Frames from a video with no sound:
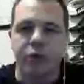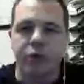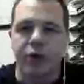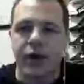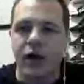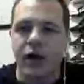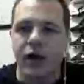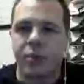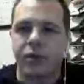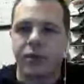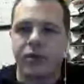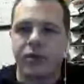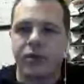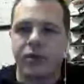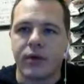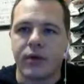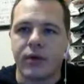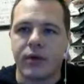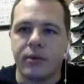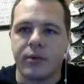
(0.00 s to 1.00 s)
bring up,
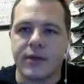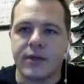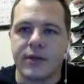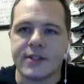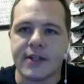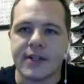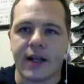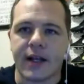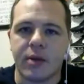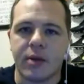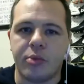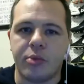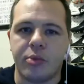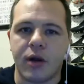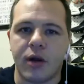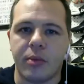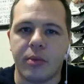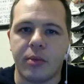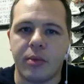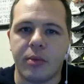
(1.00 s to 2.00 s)
give me 1 second, I'll
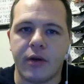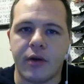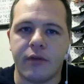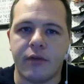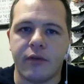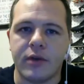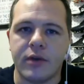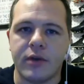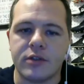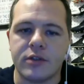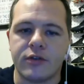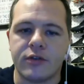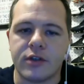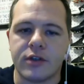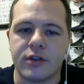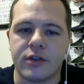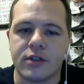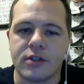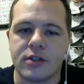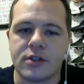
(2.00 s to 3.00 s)
pull up another image for
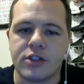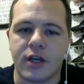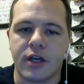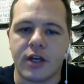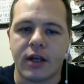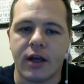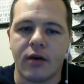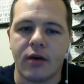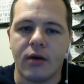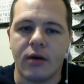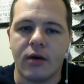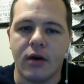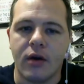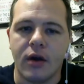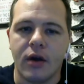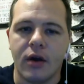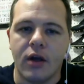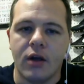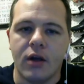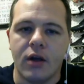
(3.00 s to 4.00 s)
us to check out.
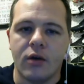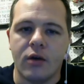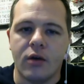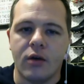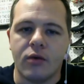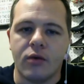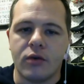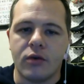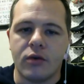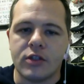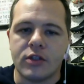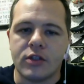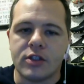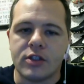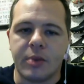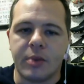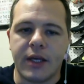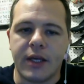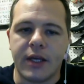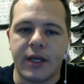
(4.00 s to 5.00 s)

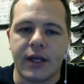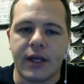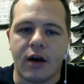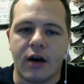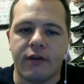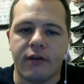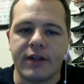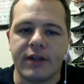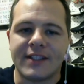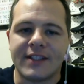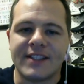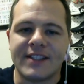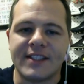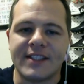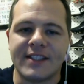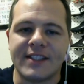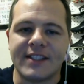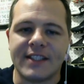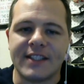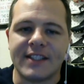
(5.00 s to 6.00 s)
Speaking of
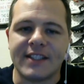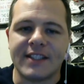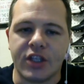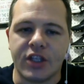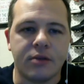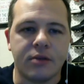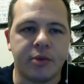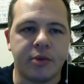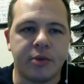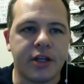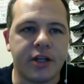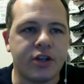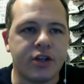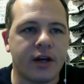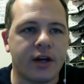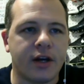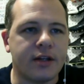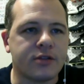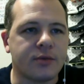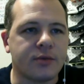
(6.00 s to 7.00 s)
stitching, you might enjoy
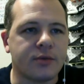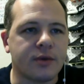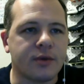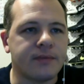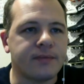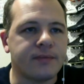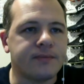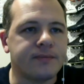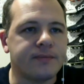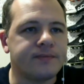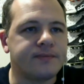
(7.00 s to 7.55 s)
this one.